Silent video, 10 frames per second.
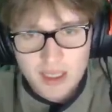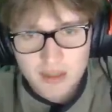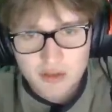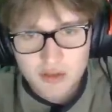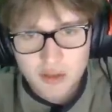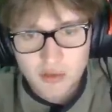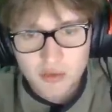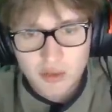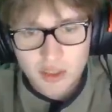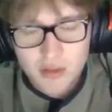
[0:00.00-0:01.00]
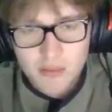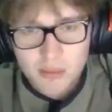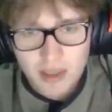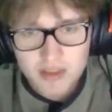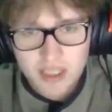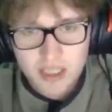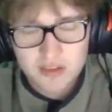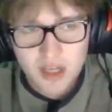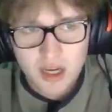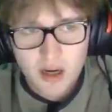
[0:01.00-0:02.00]
And so best case
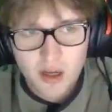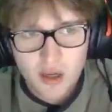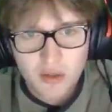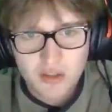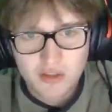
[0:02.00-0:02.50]
scenario is